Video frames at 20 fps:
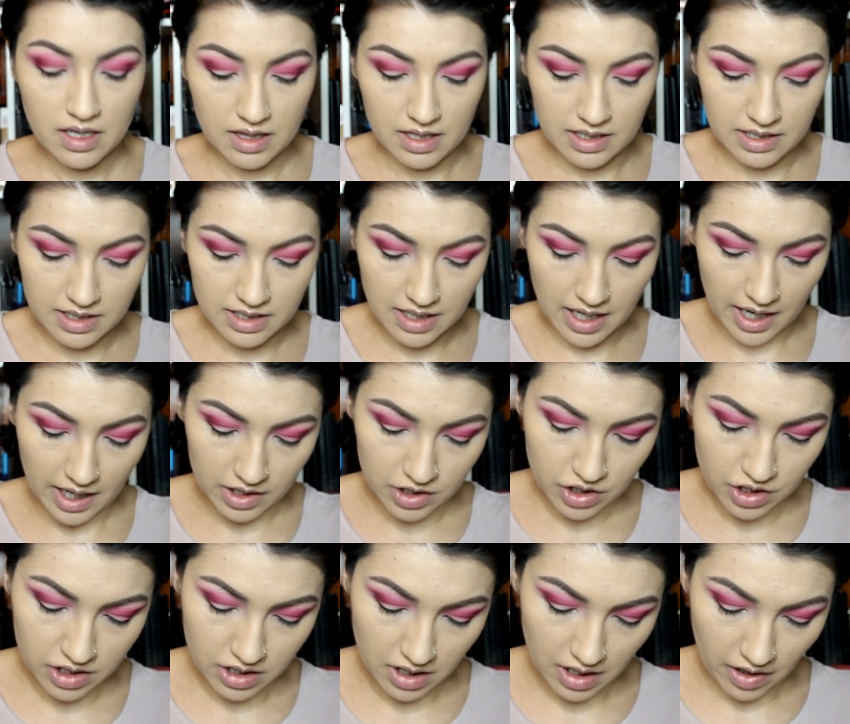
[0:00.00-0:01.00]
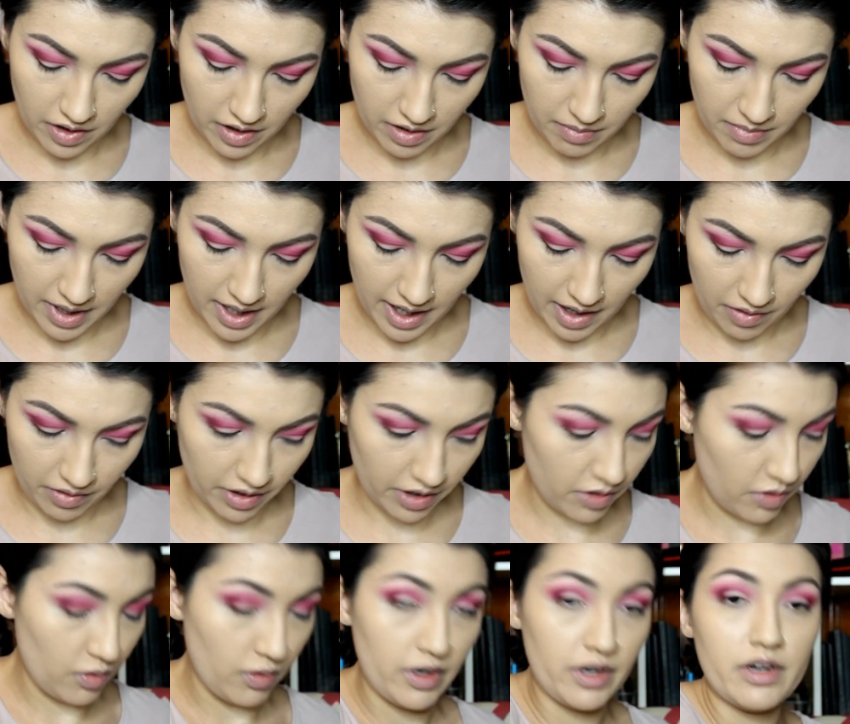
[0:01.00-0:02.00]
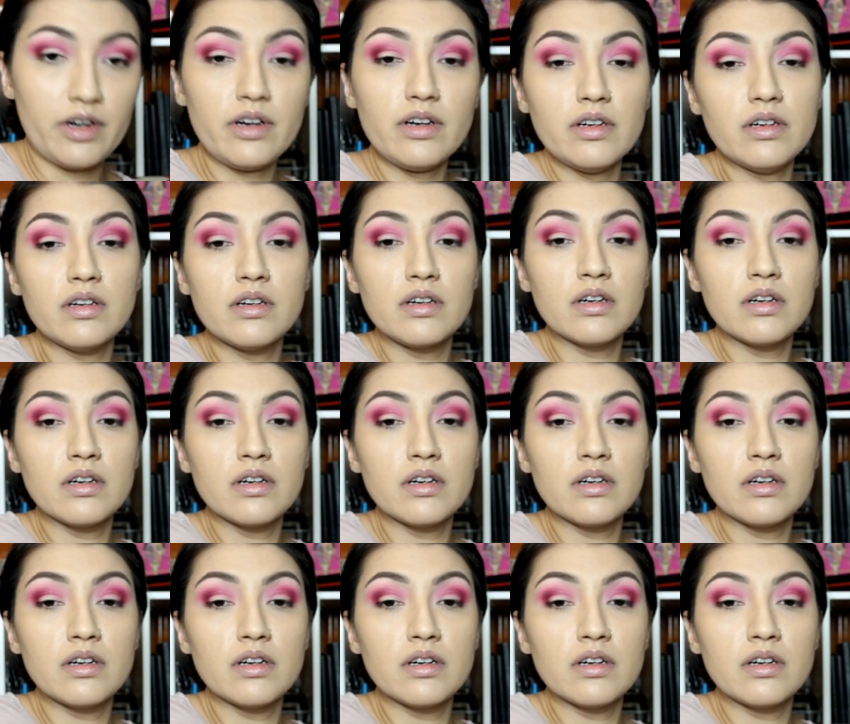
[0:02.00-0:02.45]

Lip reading: the Snatched there on my outer corner.